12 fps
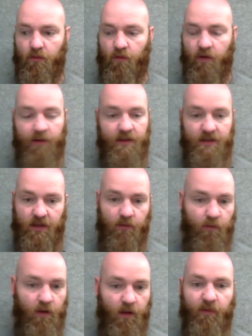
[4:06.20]
one of these other
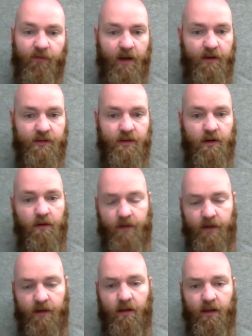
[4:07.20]
wallet providers that
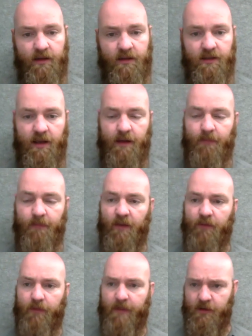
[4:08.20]
already collects that
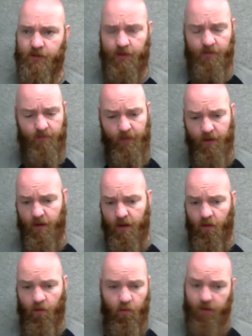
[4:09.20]
information,
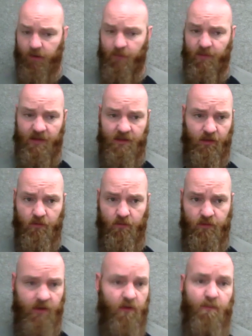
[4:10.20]
or it could be through,
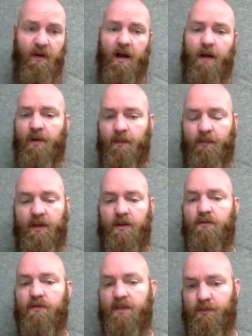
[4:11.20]
a pop-up that
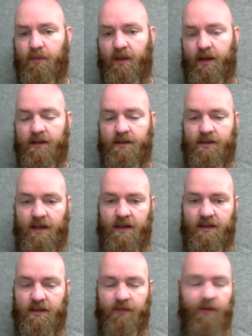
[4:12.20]
you display
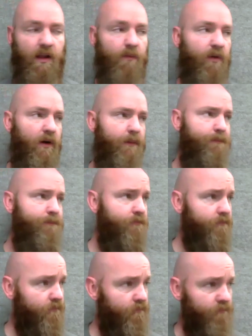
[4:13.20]
as a developer.
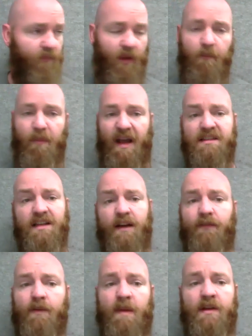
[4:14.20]
Pass that
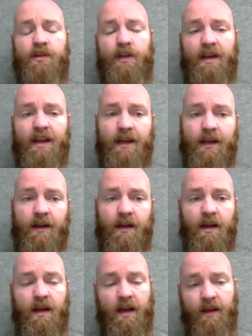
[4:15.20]
information in.
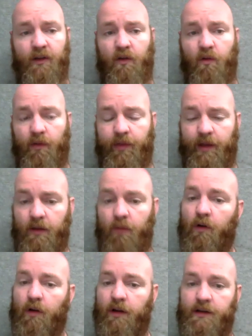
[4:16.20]
And the cool thing that
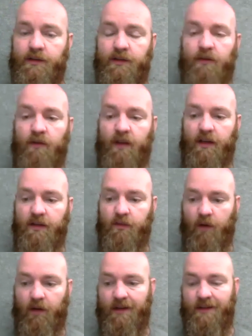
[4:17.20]
we're going to do is
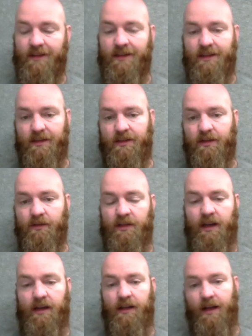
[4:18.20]
we're going to
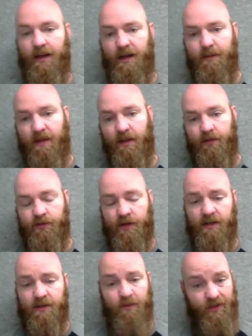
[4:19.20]
disassociate that email
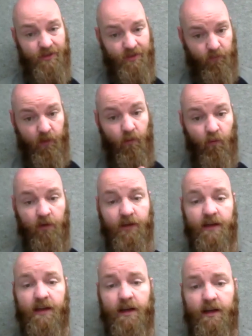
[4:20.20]
address, which is a real world
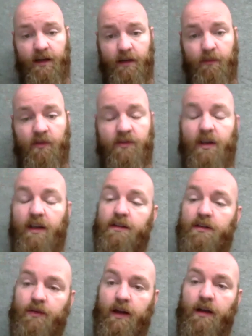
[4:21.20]
identity in most
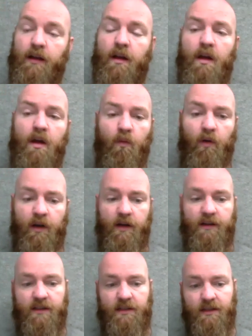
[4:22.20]
cases, right? We're going to
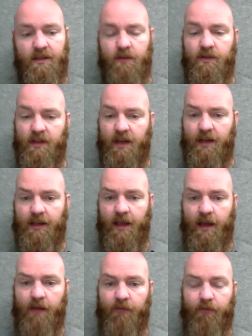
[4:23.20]
disassociate
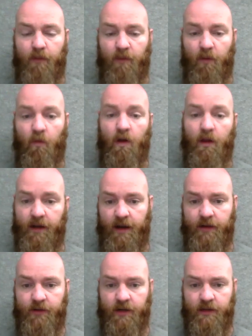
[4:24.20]
that from the wallet
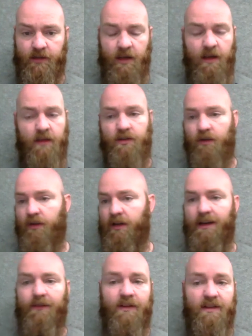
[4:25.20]
address so that
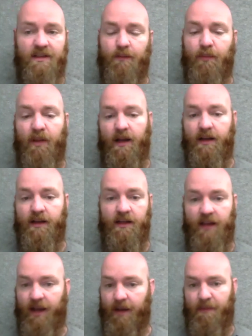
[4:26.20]
even Simple ID
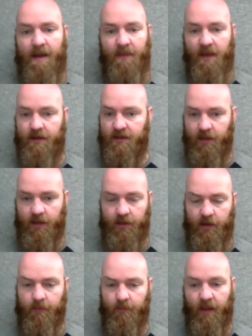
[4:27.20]
can't map that
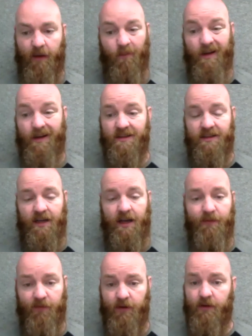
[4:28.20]
together. And when it's
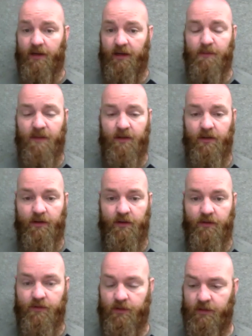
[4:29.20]
time for you to email your
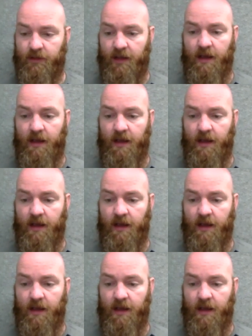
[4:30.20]
users,